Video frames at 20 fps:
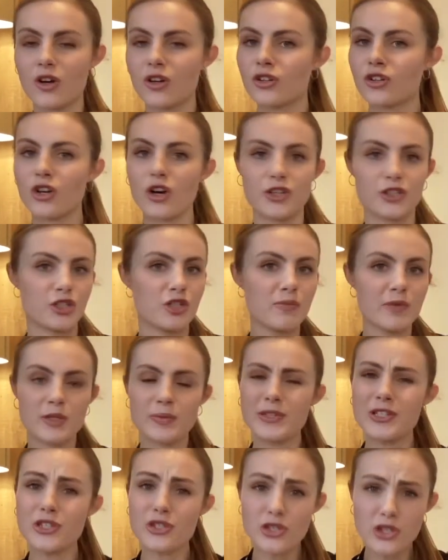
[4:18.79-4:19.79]
gosh, you must be
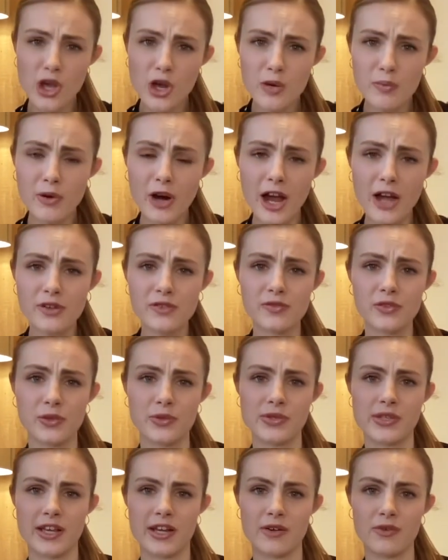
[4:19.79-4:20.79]
so proud of
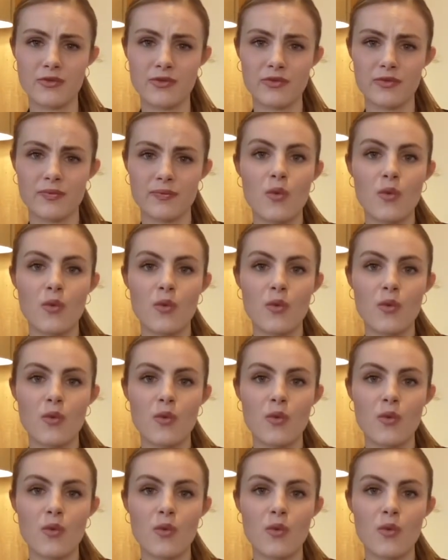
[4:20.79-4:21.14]
yourself.